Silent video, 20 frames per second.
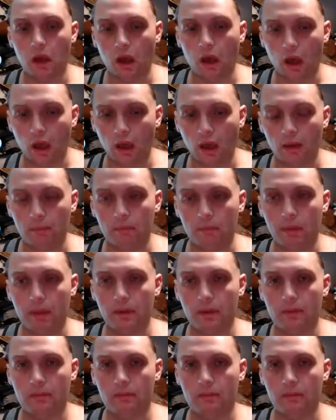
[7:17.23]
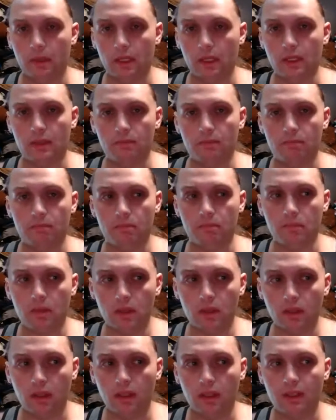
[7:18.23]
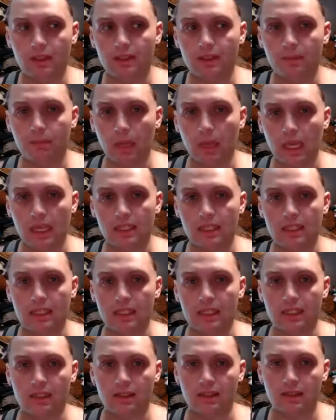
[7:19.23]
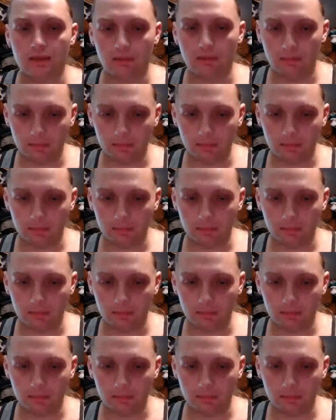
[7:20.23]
up into millions of pieces.